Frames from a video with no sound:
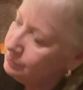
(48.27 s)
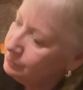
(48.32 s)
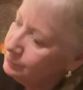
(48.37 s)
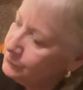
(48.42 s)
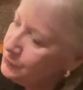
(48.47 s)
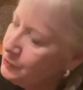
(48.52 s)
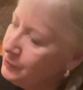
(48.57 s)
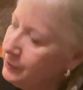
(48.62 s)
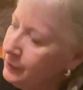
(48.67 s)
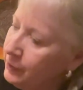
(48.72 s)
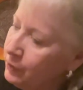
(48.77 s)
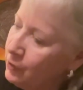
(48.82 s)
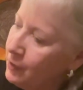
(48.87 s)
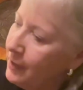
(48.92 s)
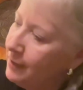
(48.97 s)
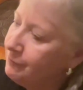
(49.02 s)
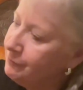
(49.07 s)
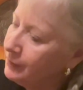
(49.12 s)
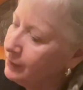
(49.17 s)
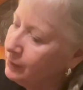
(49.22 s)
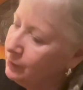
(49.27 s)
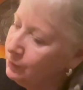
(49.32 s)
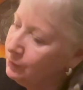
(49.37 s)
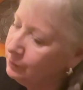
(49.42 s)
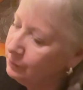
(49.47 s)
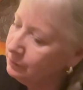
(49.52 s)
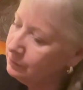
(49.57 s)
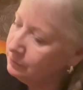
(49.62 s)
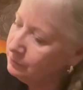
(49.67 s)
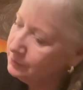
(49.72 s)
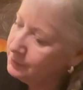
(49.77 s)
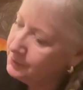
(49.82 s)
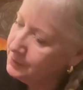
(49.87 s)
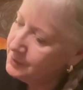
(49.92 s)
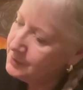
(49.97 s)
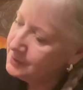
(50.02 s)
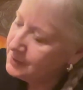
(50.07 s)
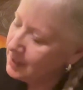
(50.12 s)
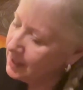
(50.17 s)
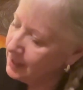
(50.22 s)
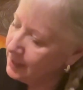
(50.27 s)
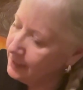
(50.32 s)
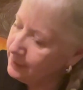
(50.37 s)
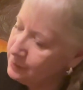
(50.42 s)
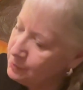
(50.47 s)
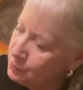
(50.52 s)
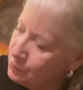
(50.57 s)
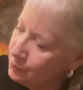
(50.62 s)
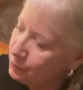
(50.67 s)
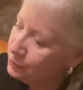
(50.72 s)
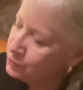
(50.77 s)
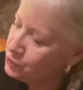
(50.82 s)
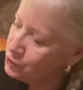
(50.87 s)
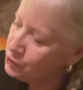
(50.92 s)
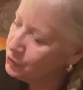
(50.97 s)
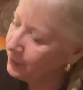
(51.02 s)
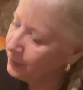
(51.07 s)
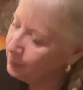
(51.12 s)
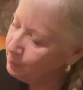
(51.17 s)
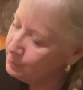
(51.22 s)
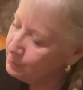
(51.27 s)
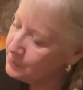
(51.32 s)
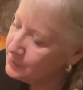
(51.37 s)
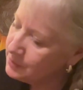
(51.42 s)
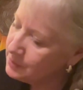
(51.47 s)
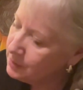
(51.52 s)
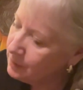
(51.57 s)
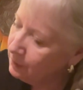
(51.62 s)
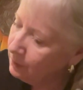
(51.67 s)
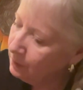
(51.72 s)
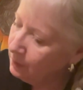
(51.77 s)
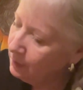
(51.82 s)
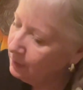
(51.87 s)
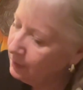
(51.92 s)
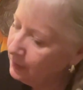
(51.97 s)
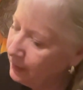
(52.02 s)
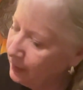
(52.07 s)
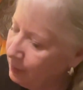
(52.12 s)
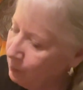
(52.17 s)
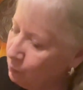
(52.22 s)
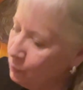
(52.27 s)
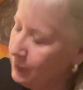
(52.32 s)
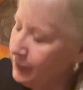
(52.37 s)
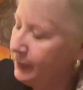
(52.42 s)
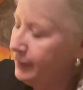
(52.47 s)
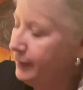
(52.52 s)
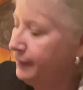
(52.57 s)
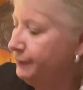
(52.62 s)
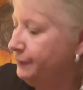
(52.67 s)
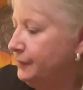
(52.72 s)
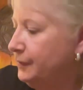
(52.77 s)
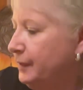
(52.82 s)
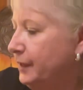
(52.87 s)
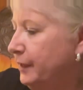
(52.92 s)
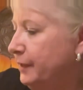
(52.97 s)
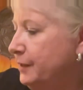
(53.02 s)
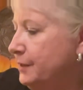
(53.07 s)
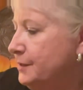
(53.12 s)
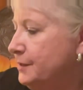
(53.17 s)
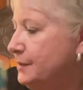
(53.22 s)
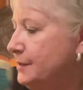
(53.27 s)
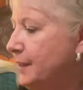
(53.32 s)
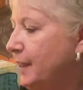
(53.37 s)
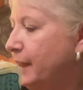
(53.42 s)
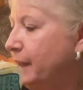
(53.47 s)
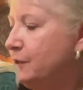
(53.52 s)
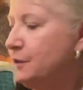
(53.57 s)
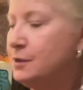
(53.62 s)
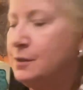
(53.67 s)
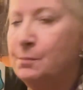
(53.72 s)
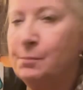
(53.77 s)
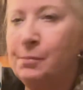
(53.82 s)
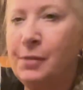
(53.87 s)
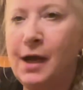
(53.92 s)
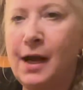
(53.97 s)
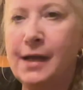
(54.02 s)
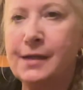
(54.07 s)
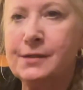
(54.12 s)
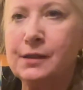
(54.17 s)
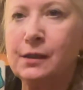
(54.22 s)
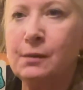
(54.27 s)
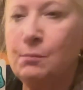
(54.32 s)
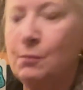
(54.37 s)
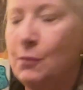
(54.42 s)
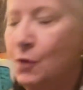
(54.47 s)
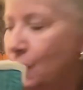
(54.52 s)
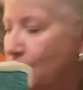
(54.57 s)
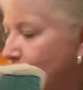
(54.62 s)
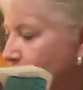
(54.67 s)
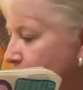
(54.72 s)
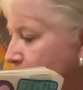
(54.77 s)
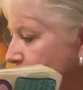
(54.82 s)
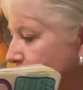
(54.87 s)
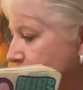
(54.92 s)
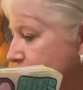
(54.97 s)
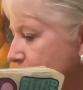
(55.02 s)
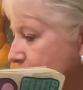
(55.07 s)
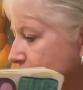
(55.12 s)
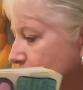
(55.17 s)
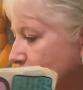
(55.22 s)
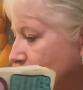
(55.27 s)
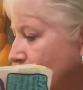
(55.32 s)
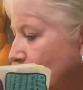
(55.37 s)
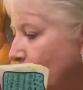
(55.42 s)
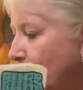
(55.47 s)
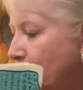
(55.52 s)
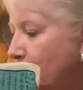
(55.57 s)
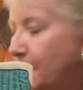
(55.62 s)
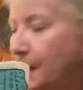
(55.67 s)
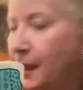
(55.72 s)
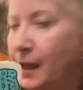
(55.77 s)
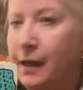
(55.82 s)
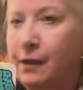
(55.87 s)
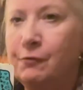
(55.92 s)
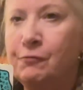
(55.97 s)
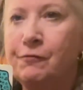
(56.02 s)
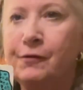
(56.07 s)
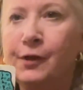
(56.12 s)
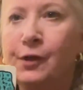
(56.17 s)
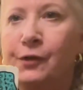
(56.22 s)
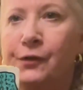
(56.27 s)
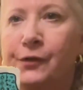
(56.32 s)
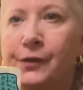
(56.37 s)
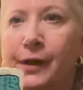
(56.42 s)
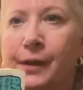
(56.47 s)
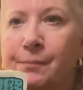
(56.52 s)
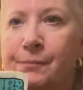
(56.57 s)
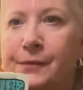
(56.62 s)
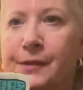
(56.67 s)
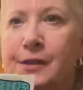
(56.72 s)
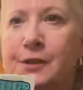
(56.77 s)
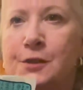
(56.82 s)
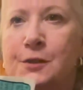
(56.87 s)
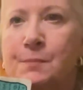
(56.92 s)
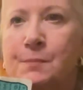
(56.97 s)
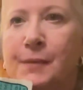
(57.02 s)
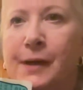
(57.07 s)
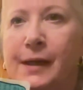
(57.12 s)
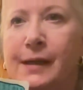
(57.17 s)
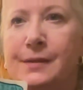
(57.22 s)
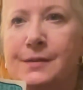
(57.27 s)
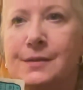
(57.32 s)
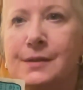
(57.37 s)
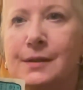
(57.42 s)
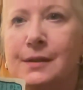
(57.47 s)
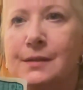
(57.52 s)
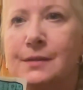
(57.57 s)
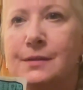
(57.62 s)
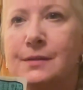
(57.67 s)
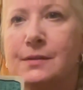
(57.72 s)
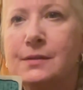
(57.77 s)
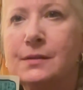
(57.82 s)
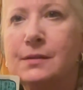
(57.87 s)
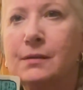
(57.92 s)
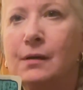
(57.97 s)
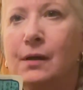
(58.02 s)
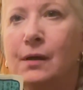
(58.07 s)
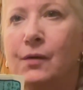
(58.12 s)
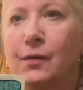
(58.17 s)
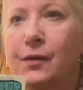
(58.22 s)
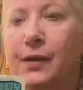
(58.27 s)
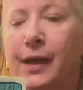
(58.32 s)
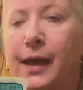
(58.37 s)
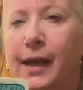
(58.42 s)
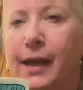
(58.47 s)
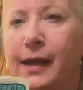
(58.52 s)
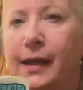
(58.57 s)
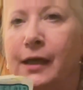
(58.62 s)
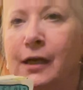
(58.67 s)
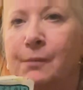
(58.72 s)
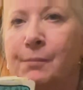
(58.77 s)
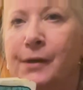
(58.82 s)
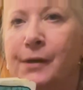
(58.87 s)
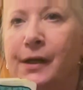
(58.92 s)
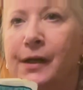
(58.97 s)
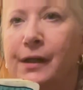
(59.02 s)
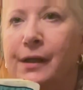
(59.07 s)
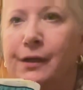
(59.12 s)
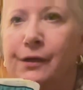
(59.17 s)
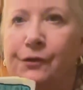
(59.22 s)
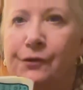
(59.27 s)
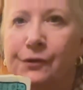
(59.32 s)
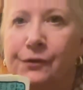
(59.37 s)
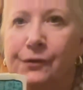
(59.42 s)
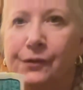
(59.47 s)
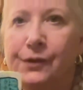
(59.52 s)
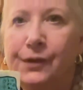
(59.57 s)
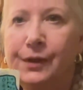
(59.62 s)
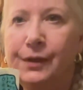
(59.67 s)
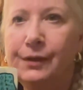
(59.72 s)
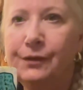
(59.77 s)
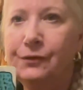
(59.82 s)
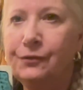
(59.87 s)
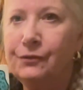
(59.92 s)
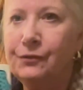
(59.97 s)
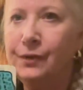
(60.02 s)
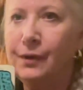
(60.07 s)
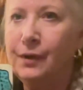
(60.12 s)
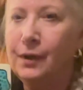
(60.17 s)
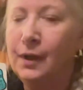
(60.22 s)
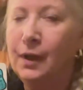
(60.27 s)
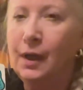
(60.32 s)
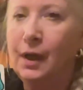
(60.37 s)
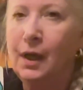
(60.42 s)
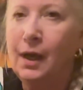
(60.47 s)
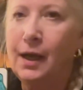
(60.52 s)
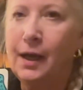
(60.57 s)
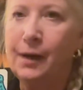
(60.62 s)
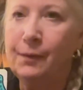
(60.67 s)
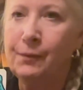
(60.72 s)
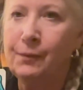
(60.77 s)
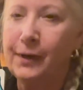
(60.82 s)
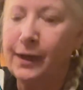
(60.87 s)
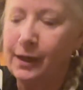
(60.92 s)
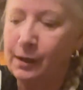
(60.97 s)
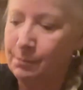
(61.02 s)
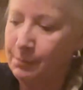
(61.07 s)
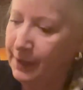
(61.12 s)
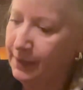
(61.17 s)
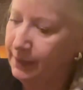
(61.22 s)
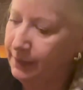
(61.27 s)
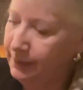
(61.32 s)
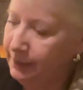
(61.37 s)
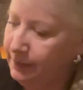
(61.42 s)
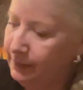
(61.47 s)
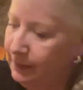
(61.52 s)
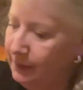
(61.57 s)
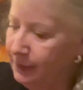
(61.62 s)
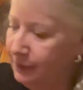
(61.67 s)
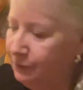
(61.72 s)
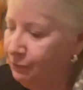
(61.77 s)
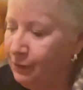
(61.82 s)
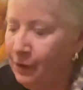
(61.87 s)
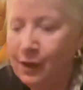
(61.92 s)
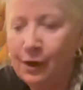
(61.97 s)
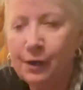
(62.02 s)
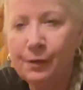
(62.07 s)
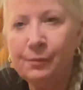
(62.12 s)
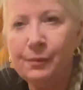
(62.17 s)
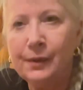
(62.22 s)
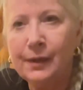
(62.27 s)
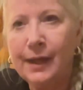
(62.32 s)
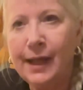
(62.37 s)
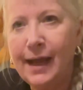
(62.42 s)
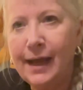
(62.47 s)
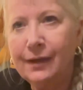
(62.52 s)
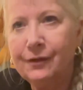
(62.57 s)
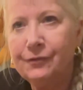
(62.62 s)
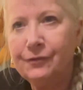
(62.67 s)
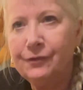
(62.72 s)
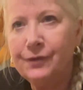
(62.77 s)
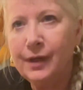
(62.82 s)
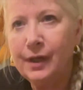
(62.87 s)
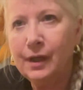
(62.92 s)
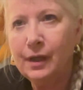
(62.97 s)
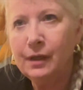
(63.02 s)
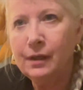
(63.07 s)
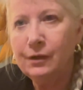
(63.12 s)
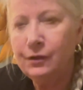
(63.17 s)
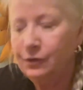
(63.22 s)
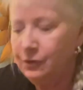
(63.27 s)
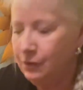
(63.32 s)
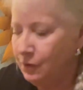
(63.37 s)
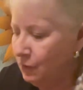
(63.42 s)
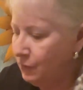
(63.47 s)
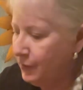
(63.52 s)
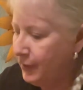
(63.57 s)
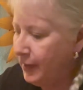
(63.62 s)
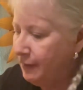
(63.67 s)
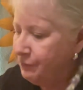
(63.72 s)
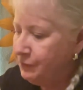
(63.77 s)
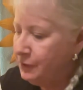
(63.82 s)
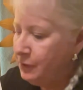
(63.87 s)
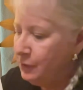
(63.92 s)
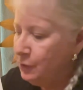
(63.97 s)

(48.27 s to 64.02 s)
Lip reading: geographical designs or shapes, and what I have done is taken some Posca markers and filled up these spaces, okay? Anybody can do this. I recommend it. It's very relaxing. You don't have to